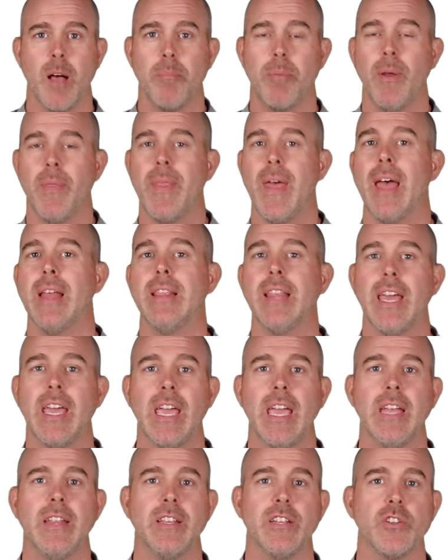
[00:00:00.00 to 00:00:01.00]
I'll put that link
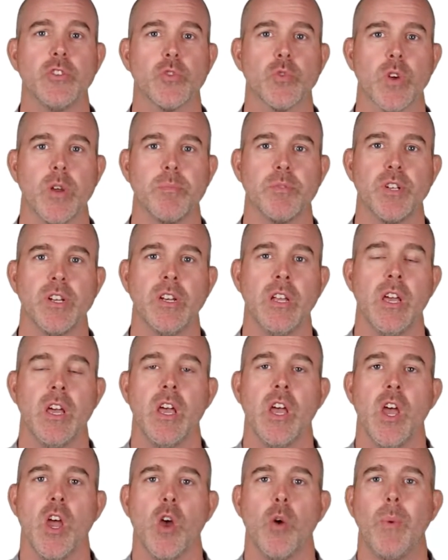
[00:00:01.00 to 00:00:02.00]
in the description,
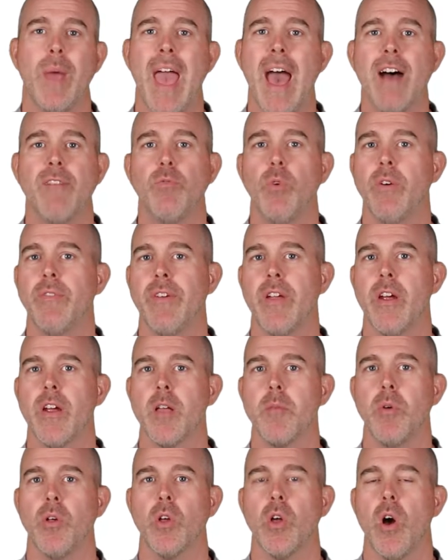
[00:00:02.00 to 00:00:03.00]
we have a
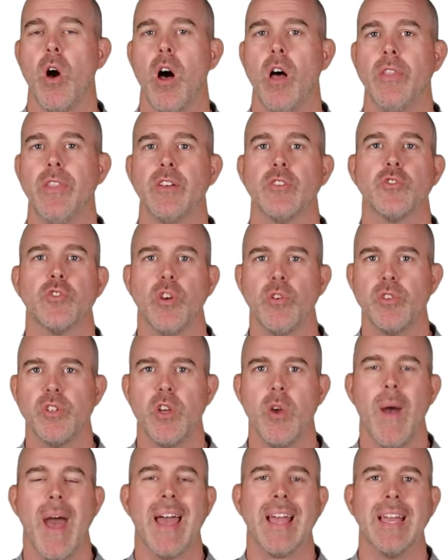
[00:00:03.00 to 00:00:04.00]
variable called the
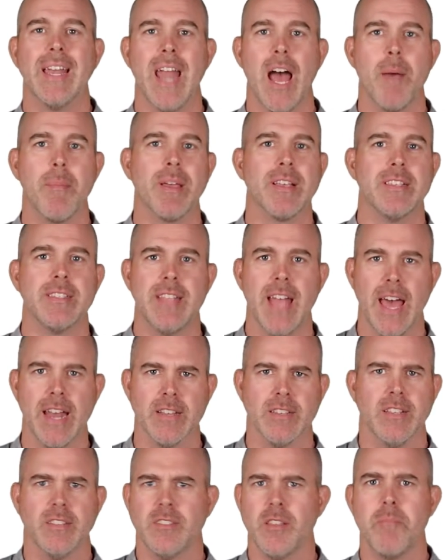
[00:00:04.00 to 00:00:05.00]
socioeconomic
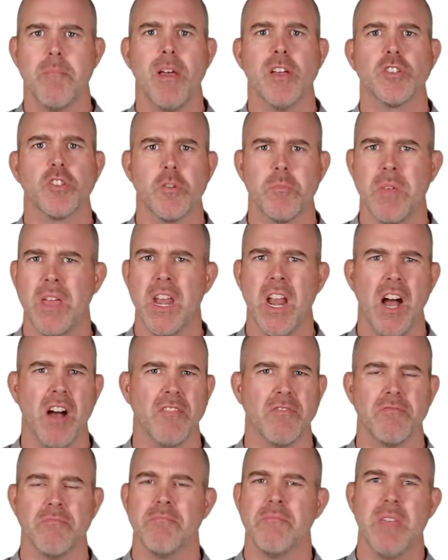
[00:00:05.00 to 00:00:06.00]
status. That's a measurement
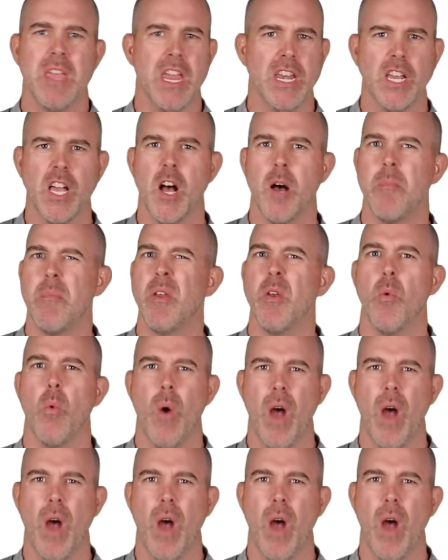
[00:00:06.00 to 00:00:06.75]
of income and